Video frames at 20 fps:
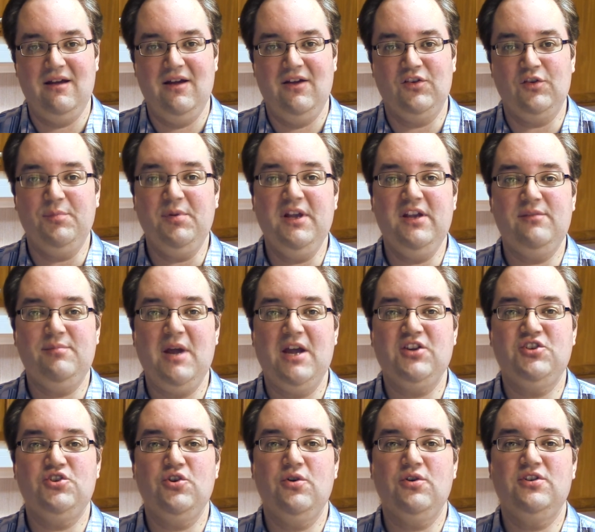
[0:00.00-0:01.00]
So please
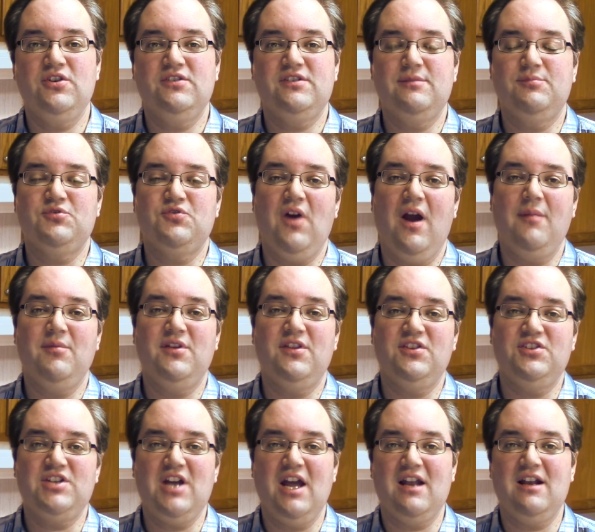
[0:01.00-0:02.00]
make sure to subscribe to
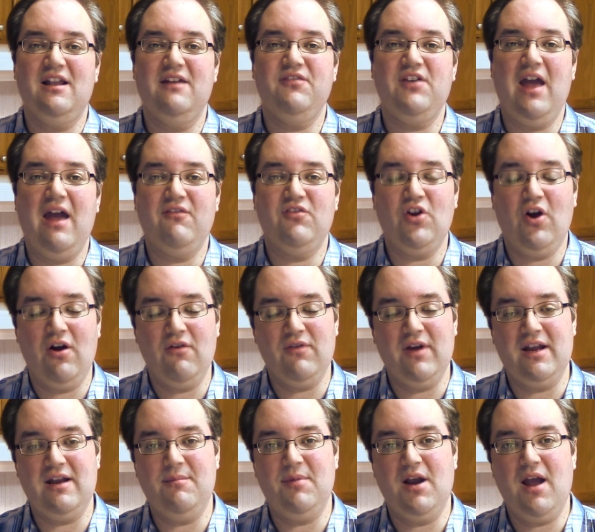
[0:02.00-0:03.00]
the channel if you haven't
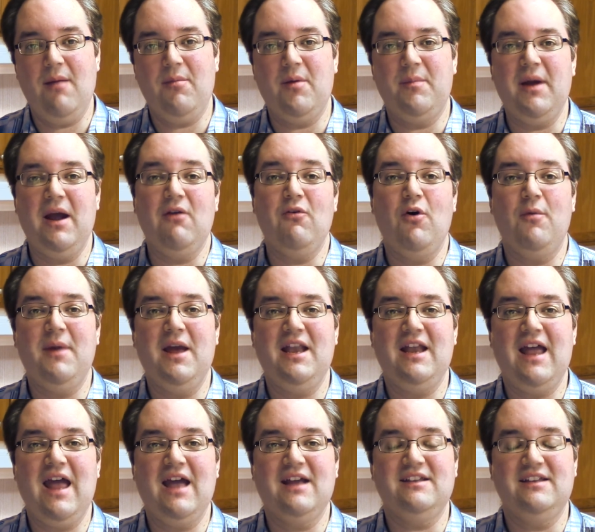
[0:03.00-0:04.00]
already. Become a
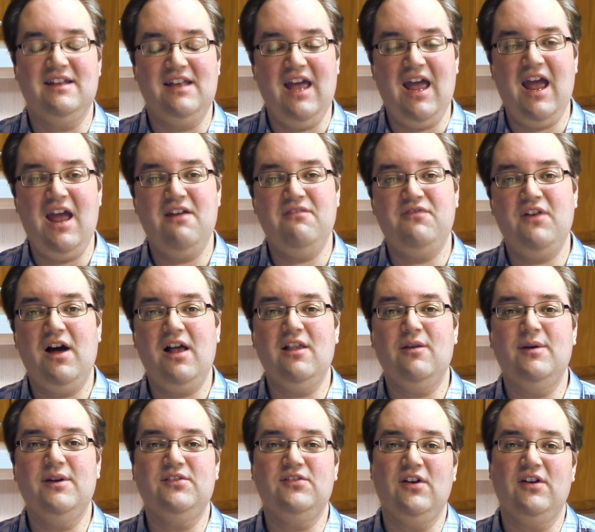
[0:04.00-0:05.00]
Paromaniac today.
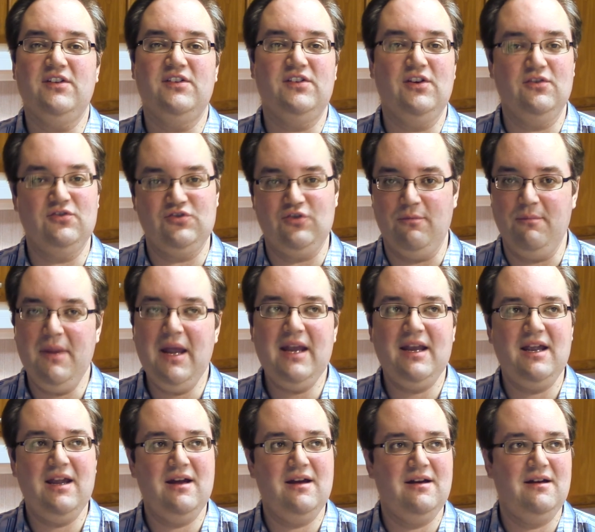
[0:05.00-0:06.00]
Follow us on social
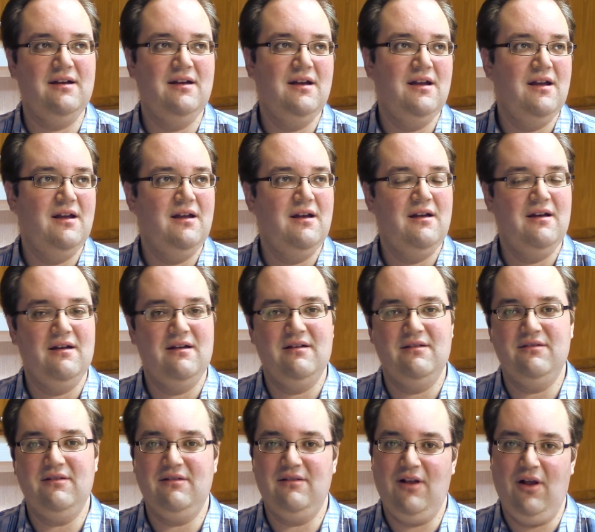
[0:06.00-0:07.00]
media.
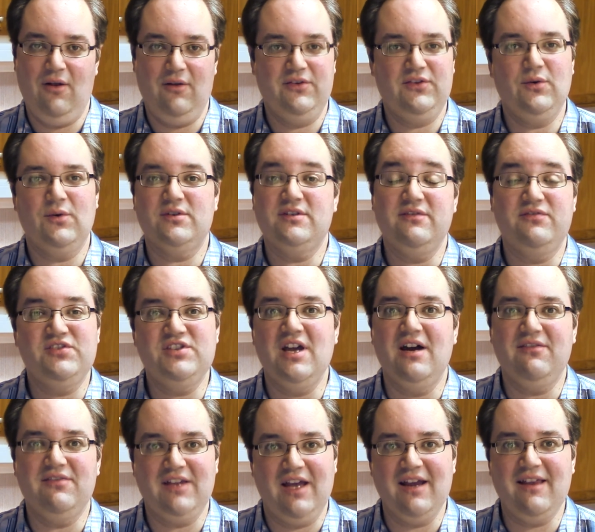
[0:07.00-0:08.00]
All sorts of
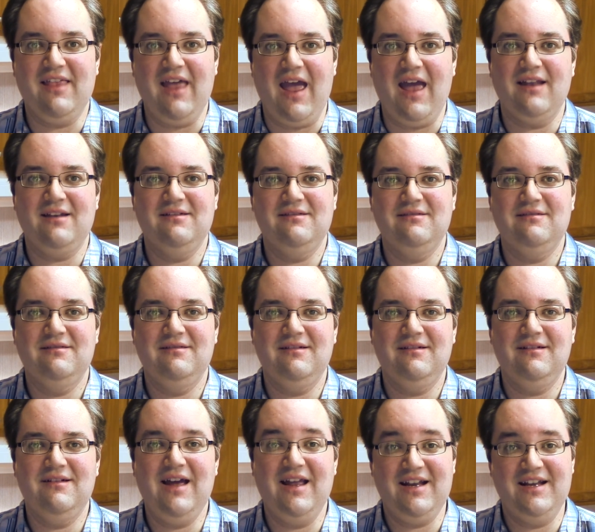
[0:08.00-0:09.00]
stuff like that.
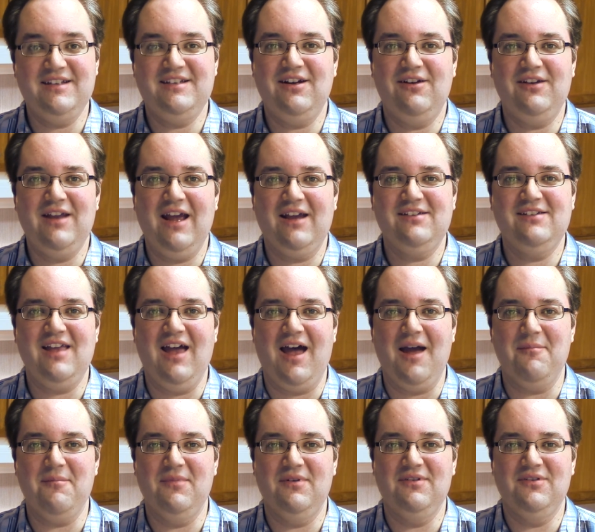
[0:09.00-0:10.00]
And until next
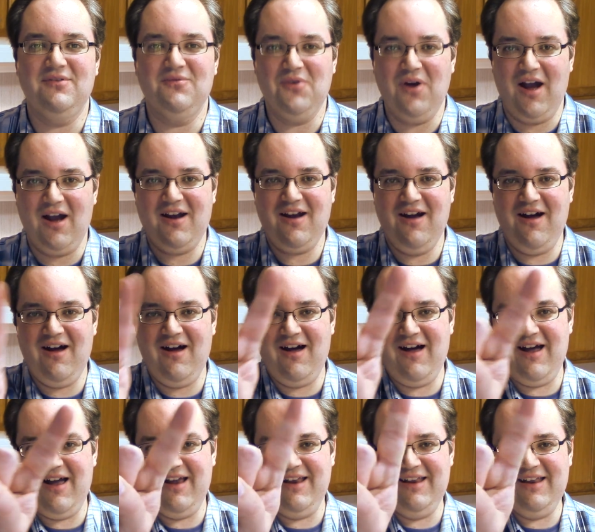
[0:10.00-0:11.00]
time, rock
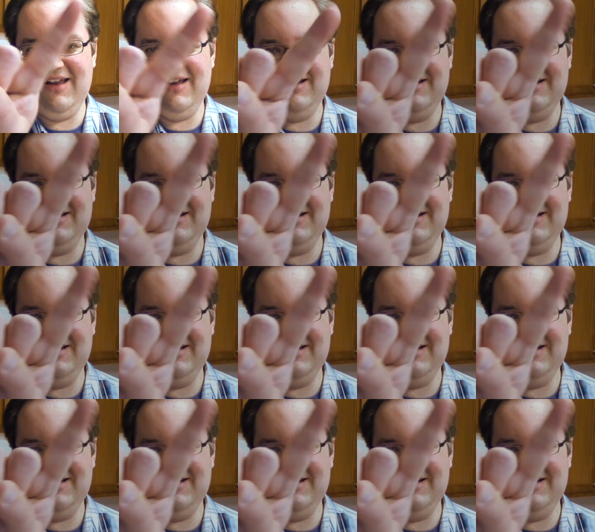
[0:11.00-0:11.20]
on!